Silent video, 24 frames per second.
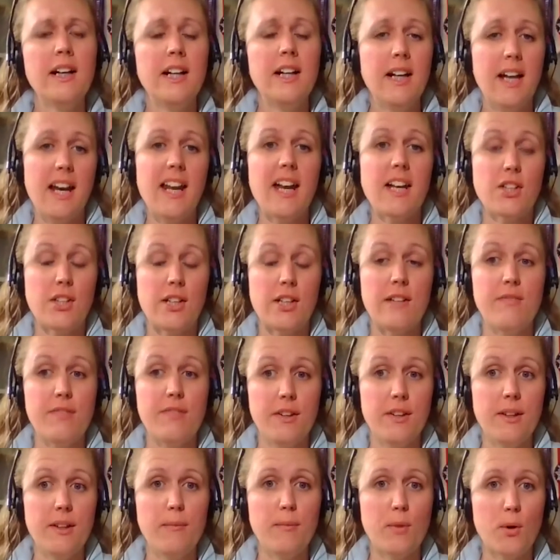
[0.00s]
And actually for
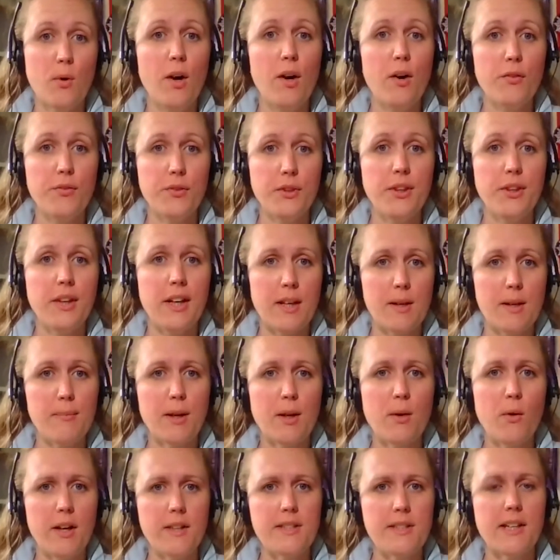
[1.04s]
them, quite often that can be
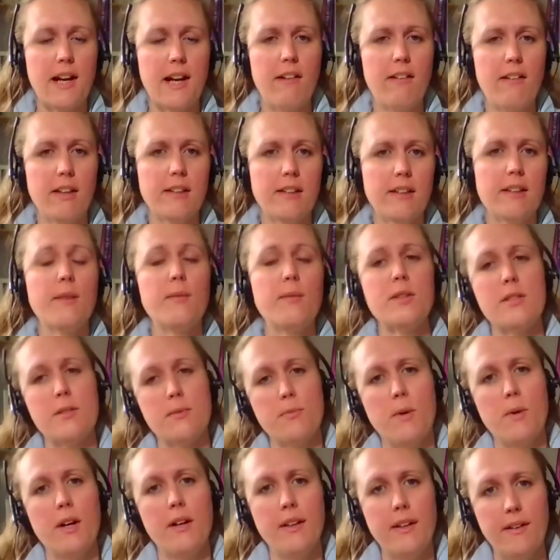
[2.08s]
quite a scary thing, which is
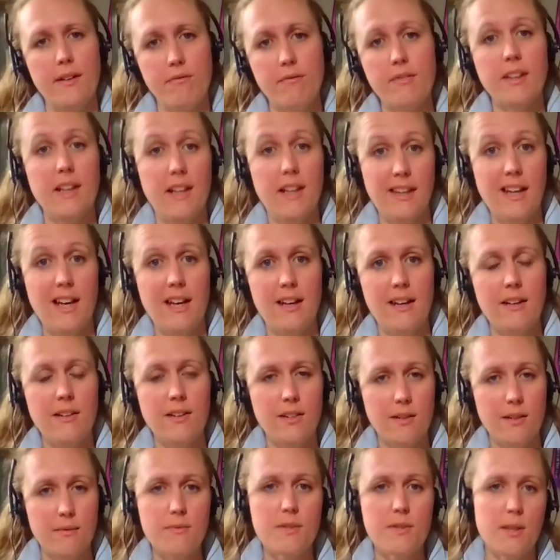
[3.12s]
why they then end
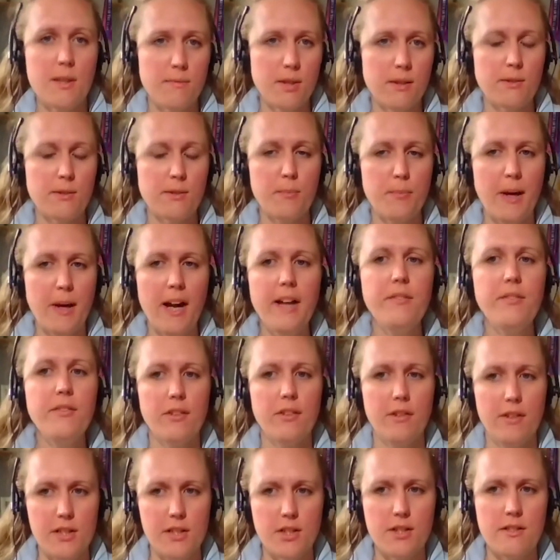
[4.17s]
up sometimes with
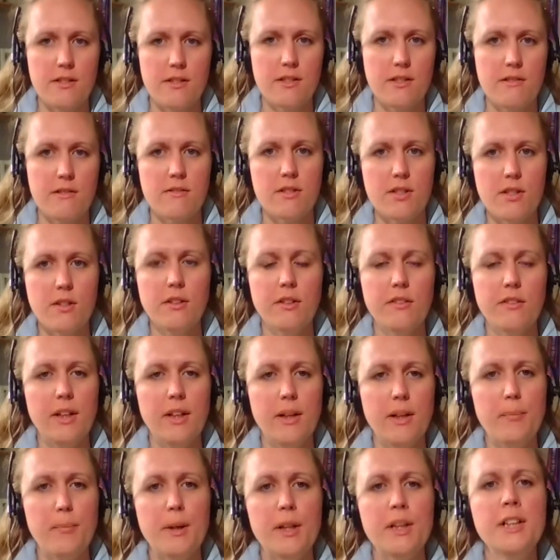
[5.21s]
behavioural issues as a result of it.
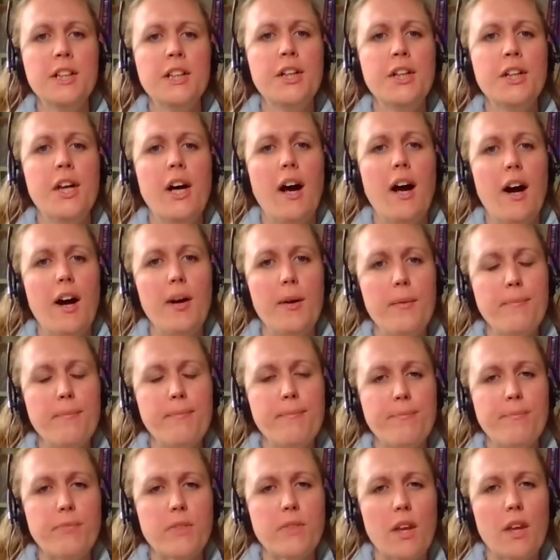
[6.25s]
But
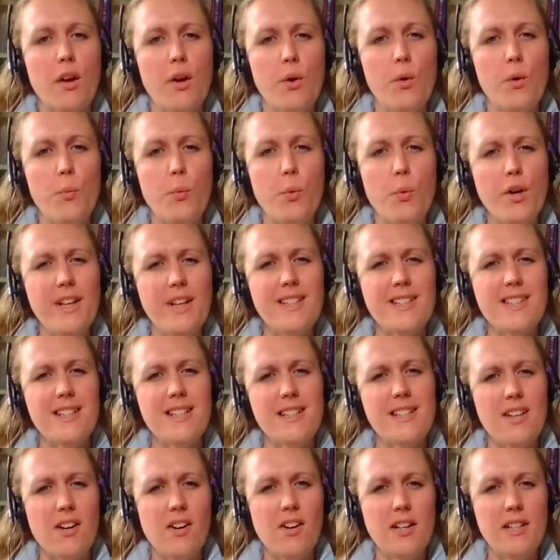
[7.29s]
what is
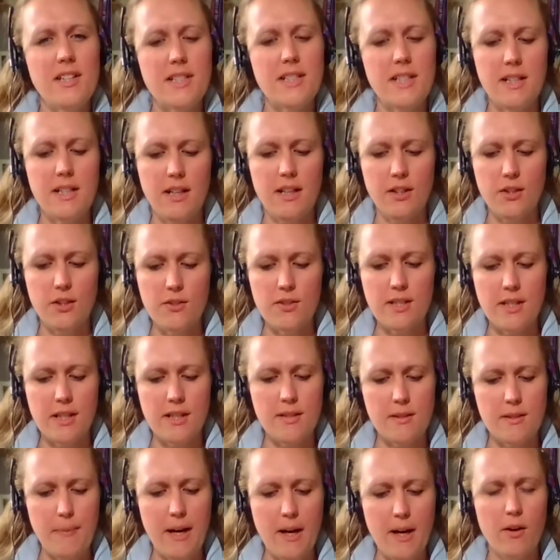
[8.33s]
this idea you said
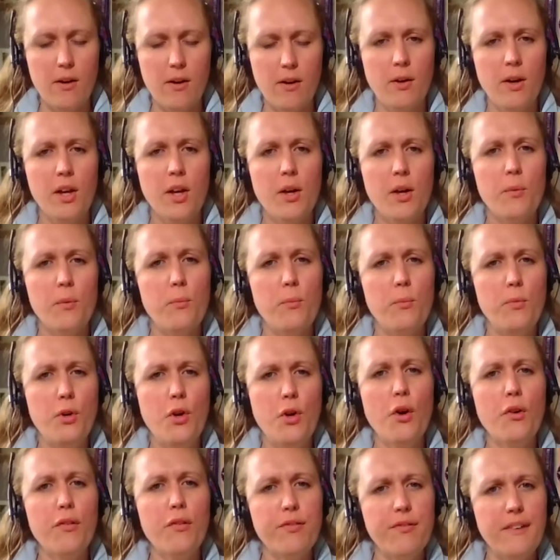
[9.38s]
about
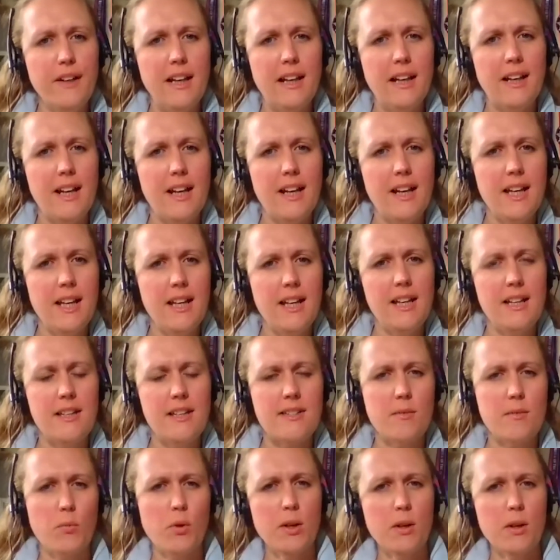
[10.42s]
not feeling at ease
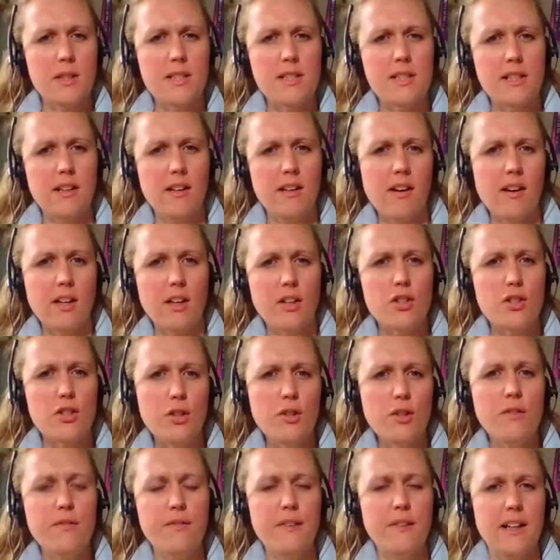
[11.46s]
and what it's like
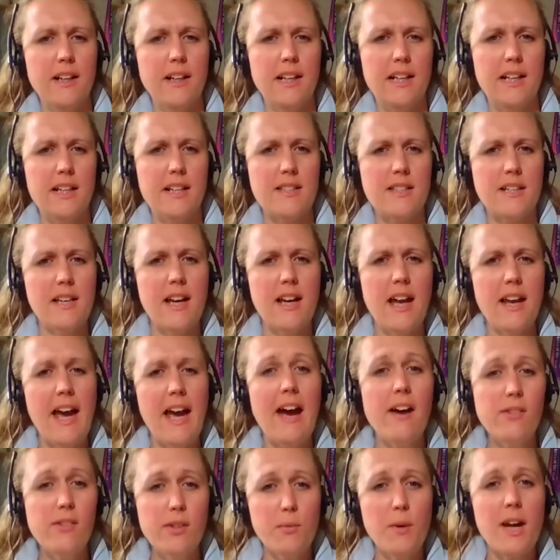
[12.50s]
to feel at ease, and
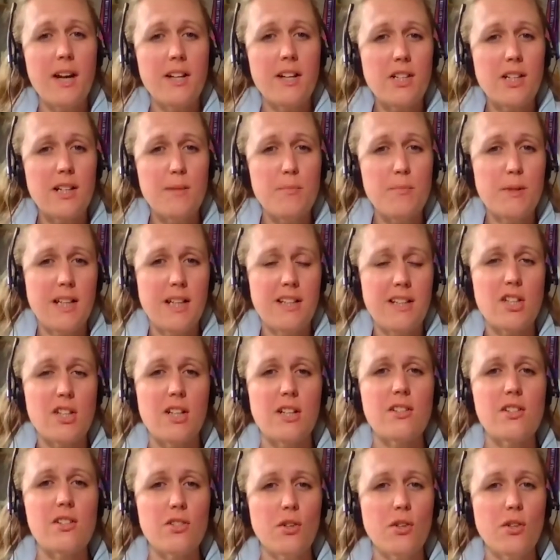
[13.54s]
how do we actually
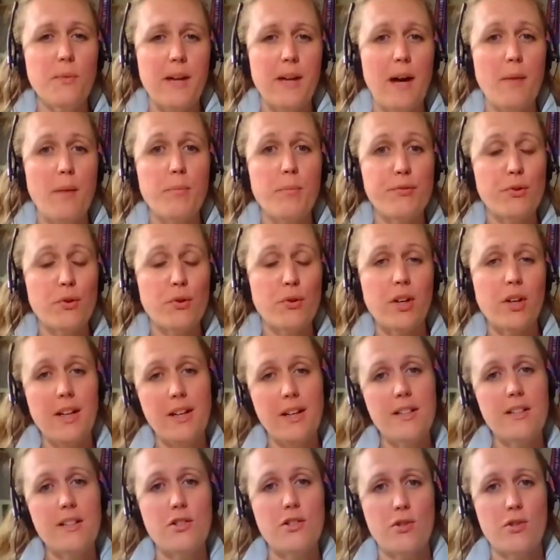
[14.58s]
potentially stop that before it
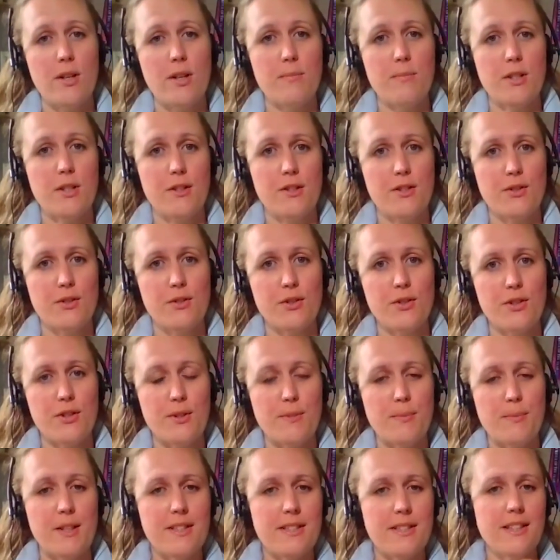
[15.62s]
is a trip to the doctors?
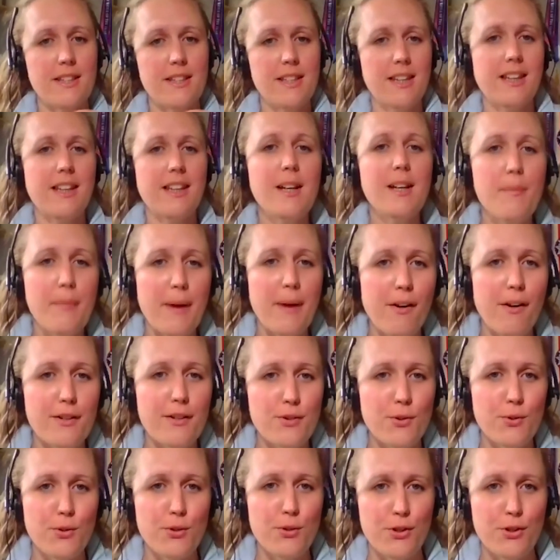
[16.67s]
Because the thing about us
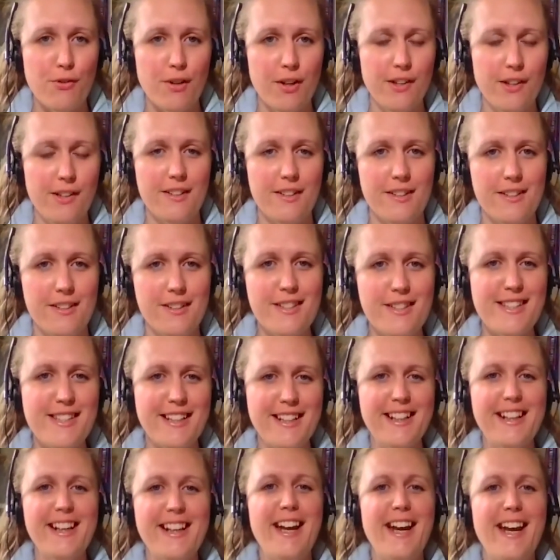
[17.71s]
horse riders
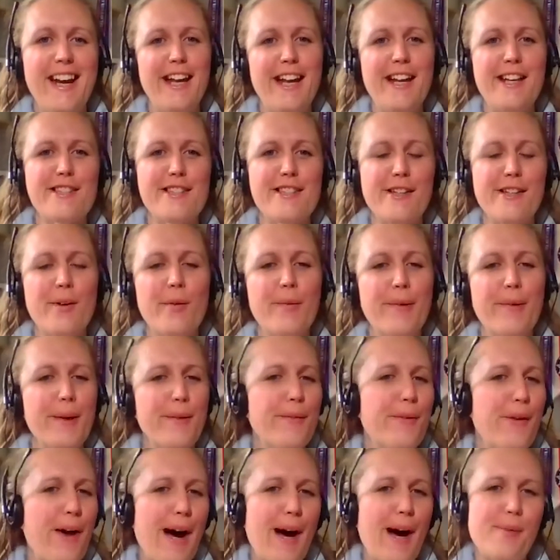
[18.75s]
is that we
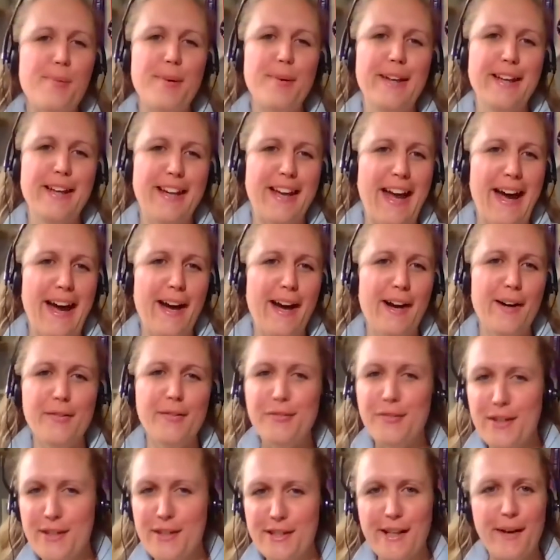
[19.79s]
will happily get a
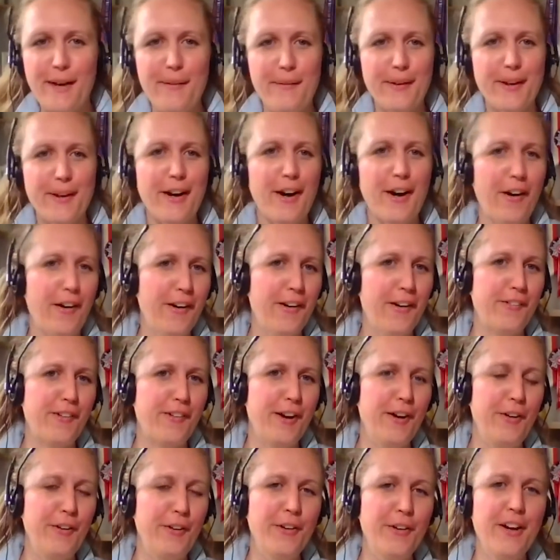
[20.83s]
physio, a
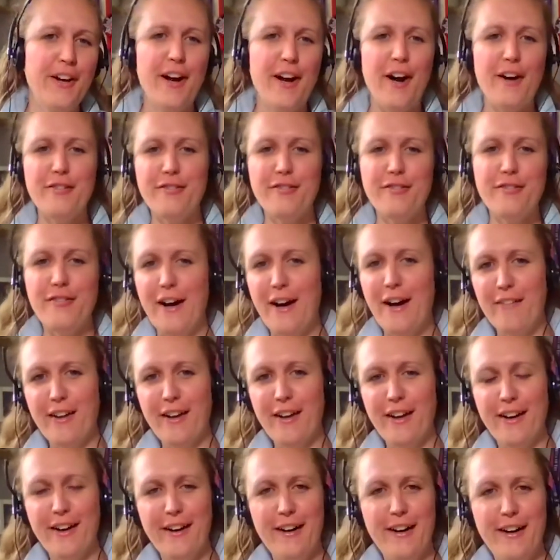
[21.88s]
chiro, a
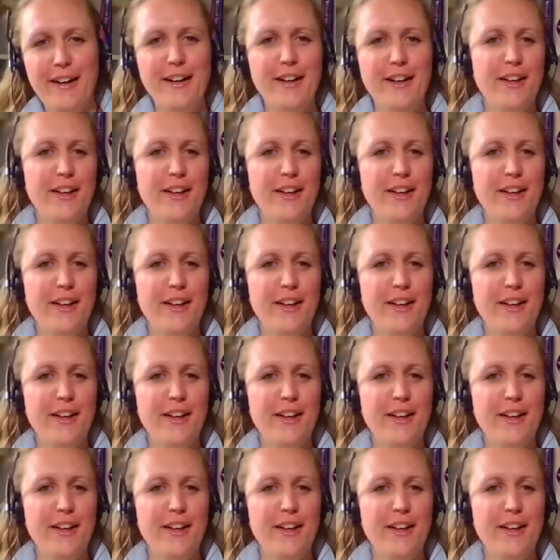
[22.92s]
farrier,